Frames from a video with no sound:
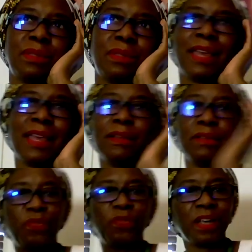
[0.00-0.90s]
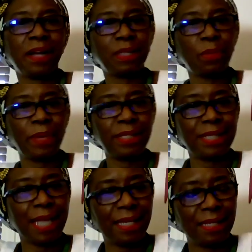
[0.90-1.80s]
then figure out a way to
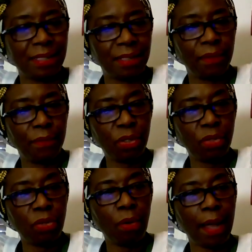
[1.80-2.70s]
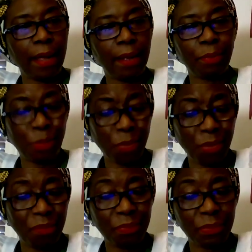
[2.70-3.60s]
tell it.
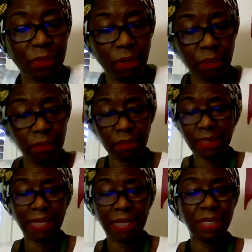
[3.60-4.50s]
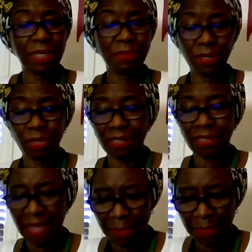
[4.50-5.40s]
People send me emails all the
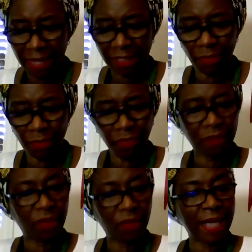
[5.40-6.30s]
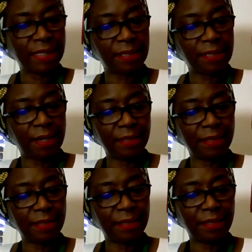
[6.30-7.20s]
time asking me for advice. And
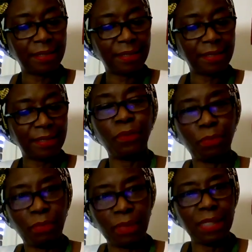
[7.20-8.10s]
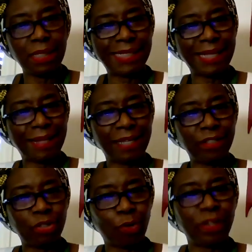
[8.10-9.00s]
if you really need to tell
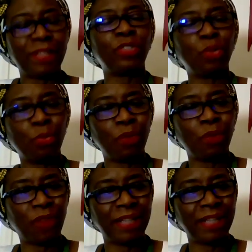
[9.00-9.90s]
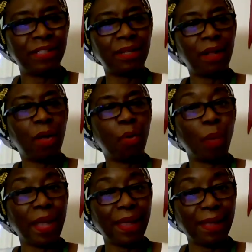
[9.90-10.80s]
that story, you will find a
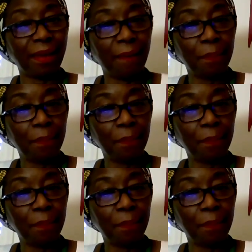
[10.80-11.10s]
way.